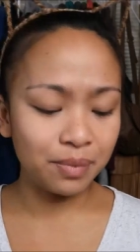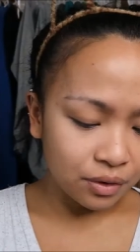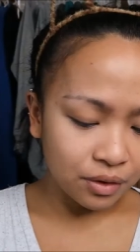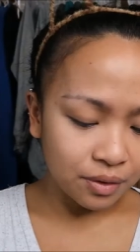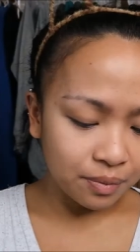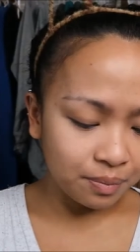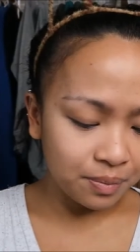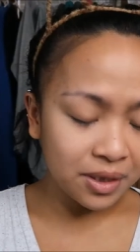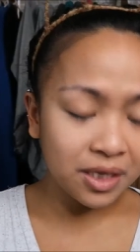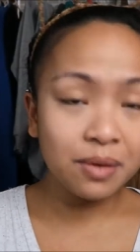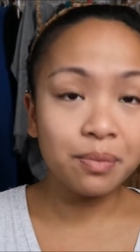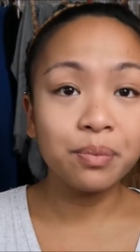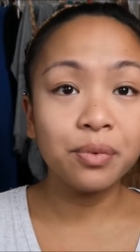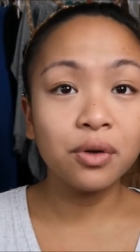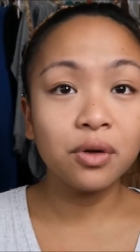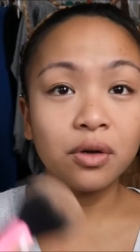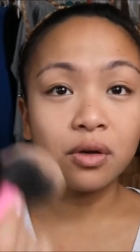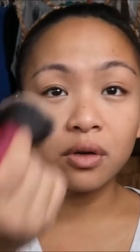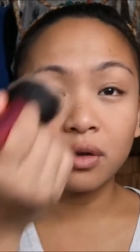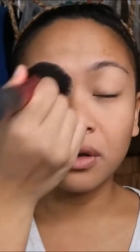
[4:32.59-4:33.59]
There are
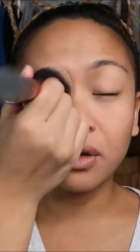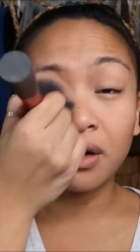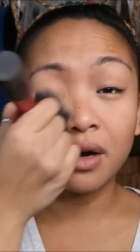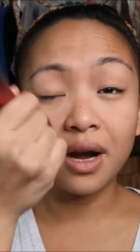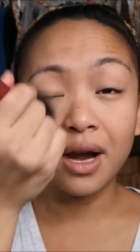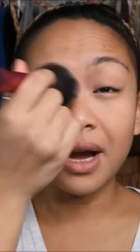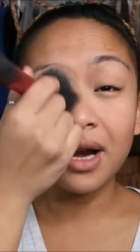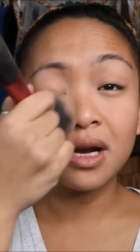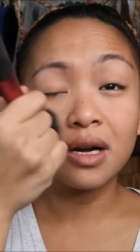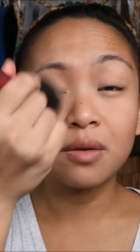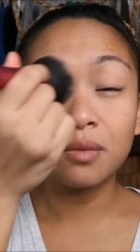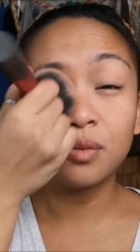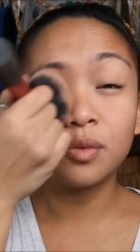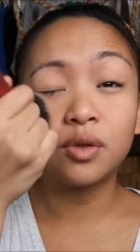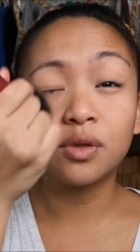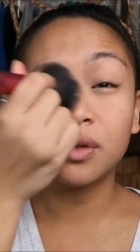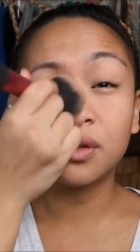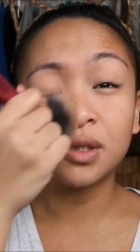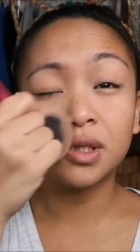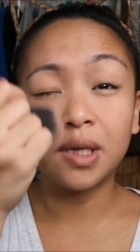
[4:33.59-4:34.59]
people, there are
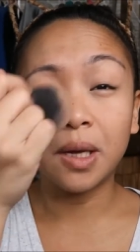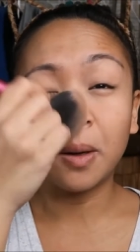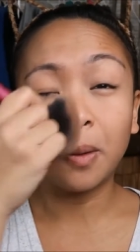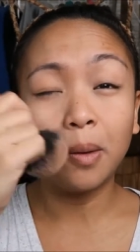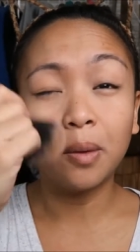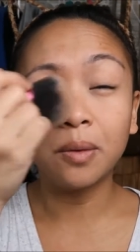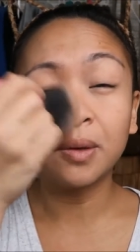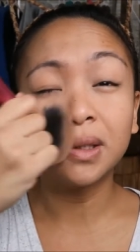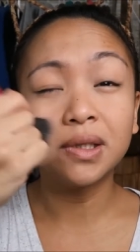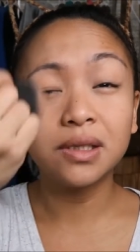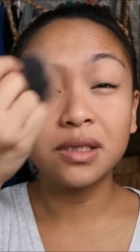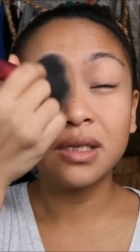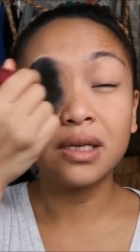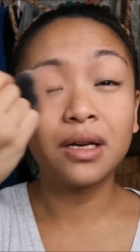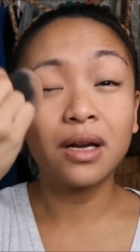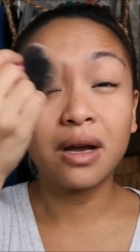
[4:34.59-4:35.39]
animals that always need